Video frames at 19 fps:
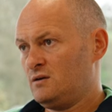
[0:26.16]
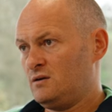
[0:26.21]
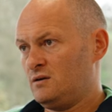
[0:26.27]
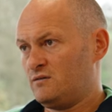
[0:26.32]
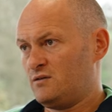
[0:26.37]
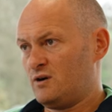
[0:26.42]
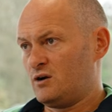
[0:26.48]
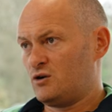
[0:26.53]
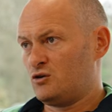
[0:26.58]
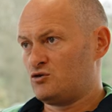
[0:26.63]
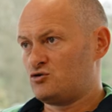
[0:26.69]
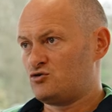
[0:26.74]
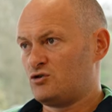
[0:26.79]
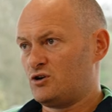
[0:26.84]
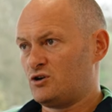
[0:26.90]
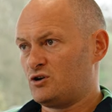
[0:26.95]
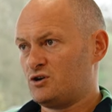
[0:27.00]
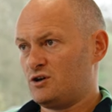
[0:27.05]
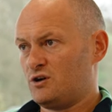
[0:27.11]
you've got a good
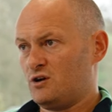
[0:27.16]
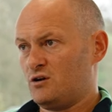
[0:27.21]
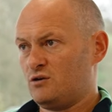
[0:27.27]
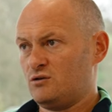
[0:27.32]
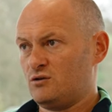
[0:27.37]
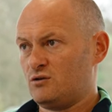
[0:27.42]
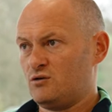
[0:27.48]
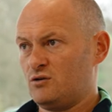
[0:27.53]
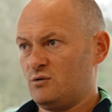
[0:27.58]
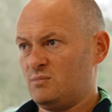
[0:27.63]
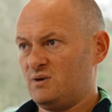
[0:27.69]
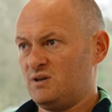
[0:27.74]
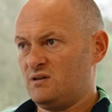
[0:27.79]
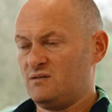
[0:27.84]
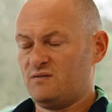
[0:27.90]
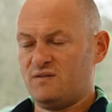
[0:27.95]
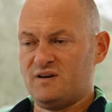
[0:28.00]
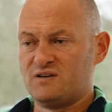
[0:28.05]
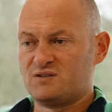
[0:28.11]
structure to how you're going to be
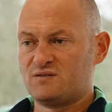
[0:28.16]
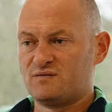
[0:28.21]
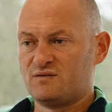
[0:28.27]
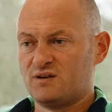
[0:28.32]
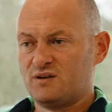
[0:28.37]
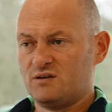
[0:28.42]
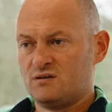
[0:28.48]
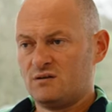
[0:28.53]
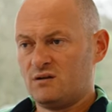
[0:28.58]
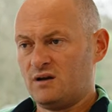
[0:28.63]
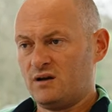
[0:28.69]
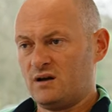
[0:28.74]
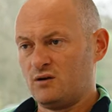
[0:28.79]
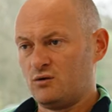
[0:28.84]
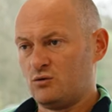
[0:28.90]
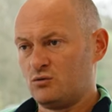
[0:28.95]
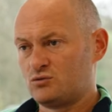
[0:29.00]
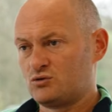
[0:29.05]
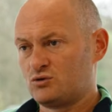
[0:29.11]
defensively, and
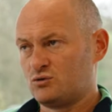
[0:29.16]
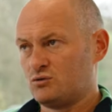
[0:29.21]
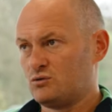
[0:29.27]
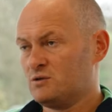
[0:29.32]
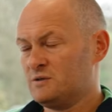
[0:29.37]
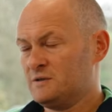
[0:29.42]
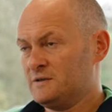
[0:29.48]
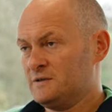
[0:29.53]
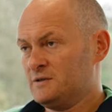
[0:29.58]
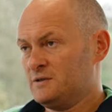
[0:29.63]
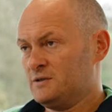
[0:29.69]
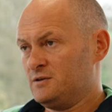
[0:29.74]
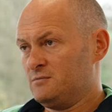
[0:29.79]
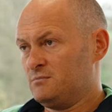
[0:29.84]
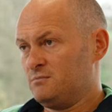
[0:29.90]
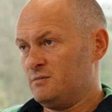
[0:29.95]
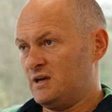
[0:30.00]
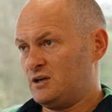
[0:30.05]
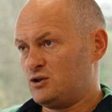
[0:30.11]
then also
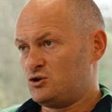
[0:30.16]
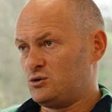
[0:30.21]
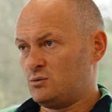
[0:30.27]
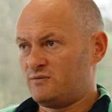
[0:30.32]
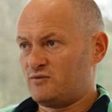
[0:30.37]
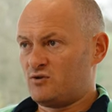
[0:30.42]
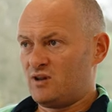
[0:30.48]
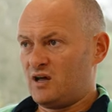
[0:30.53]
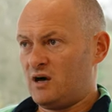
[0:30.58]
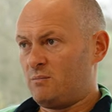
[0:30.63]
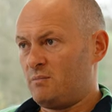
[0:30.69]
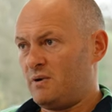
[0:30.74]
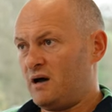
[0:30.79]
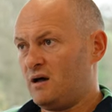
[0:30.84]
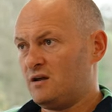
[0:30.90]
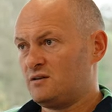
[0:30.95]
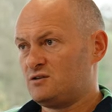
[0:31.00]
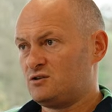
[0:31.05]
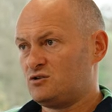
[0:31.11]
making sure we've got that
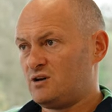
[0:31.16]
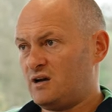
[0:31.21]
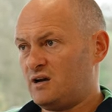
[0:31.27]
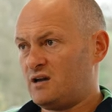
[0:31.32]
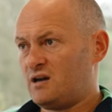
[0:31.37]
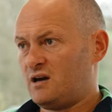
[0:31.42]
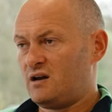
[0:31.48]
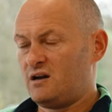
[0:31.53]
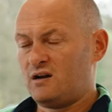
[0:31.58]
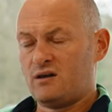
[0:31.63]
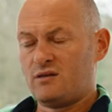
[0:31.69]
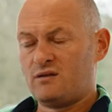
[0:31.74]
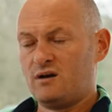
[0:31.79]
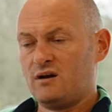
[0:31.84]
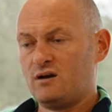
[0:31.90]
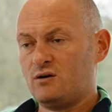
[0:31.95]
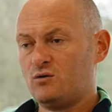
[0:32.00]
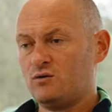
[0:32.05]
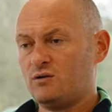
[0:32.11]
balance to try to carry a
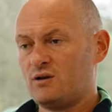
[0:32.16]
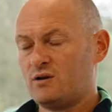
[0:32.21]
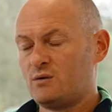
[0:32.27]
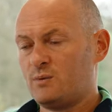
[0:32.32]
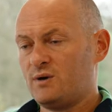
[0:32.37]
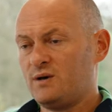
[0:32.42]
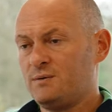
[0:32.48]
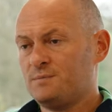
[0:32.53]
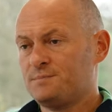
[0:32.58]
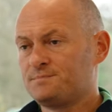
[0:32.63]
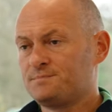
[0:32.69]
threat going the other way.